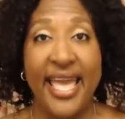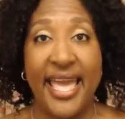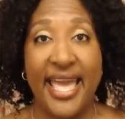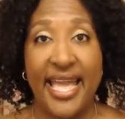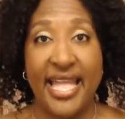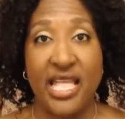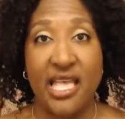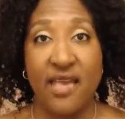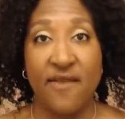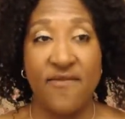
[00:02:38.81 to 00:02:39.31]

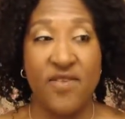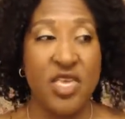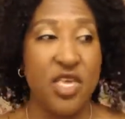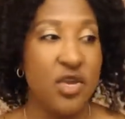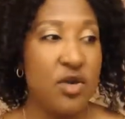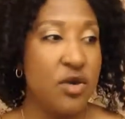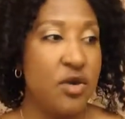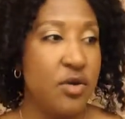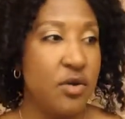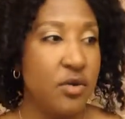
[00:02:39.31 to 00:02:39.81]
And if
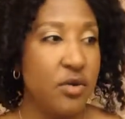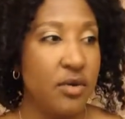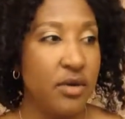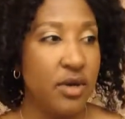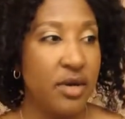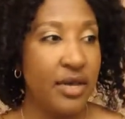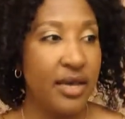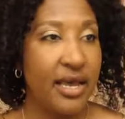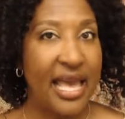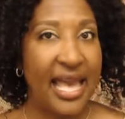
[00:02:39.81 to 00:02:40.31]
you
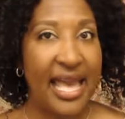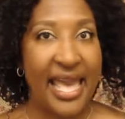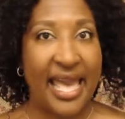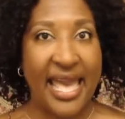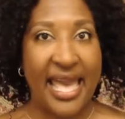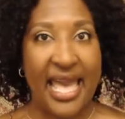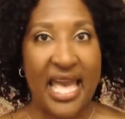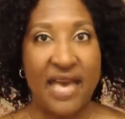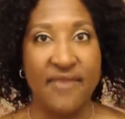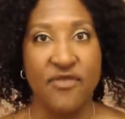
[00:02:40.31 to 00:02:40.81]

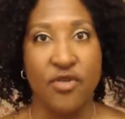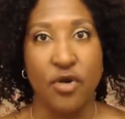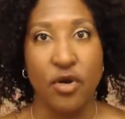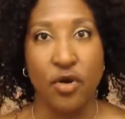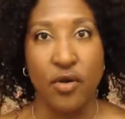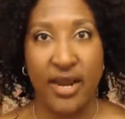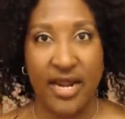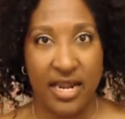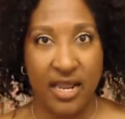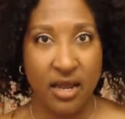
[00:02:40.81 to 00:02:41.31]
have your
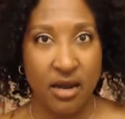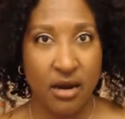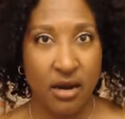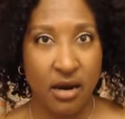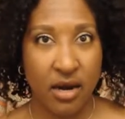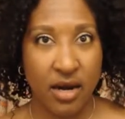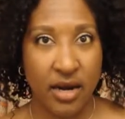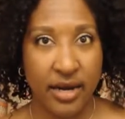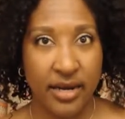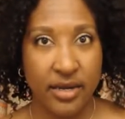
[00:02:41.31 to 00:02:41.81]
credit
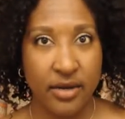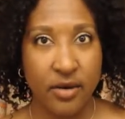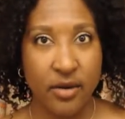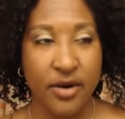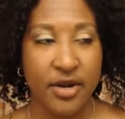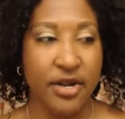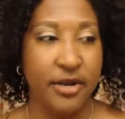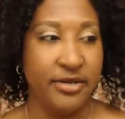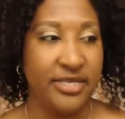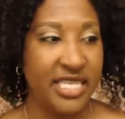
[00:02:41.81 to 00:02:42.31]
card
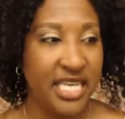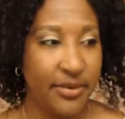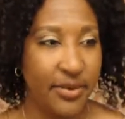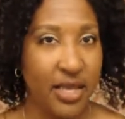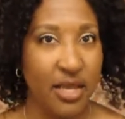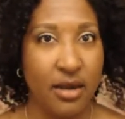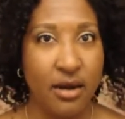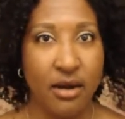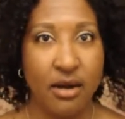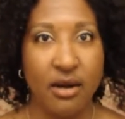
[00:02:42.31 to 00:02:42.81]
or your
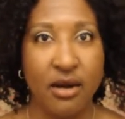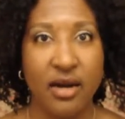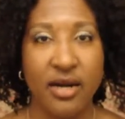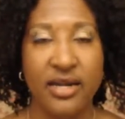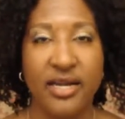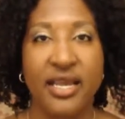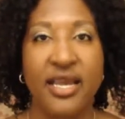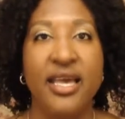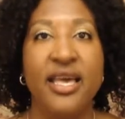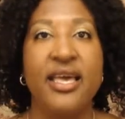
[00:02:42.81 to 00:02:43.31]
debit
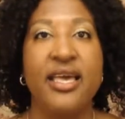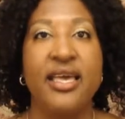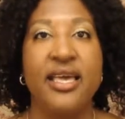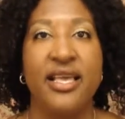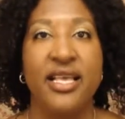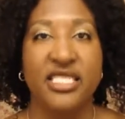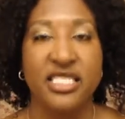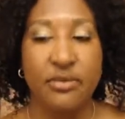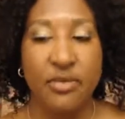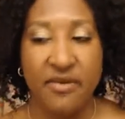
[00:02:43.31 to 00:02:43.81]
card,
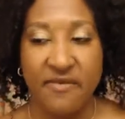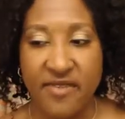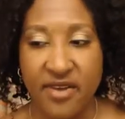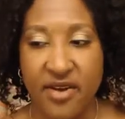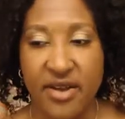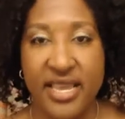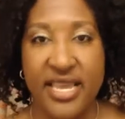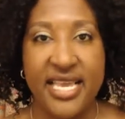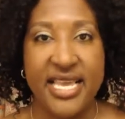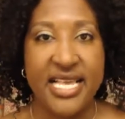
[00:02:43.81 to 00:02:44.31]
it's gonna be
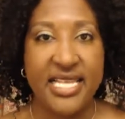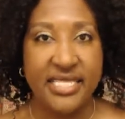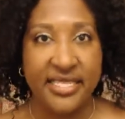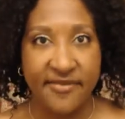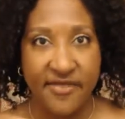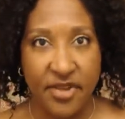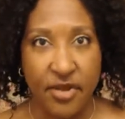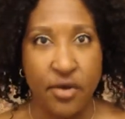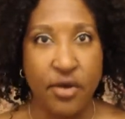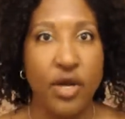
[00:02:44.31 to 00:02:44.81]
very easy
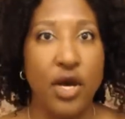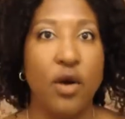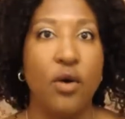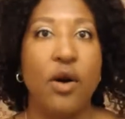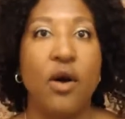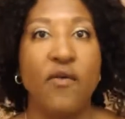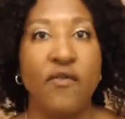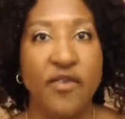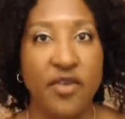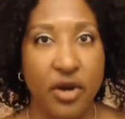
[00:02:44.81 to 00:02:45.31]
for you to go
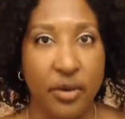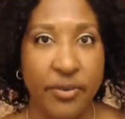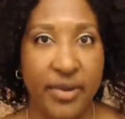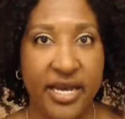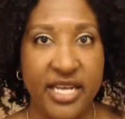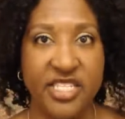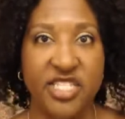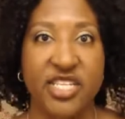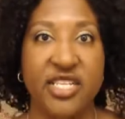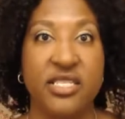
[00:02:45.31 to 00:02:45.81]
over your
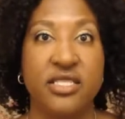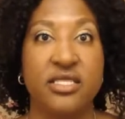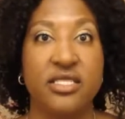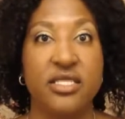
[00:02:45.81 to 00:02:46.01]
budget.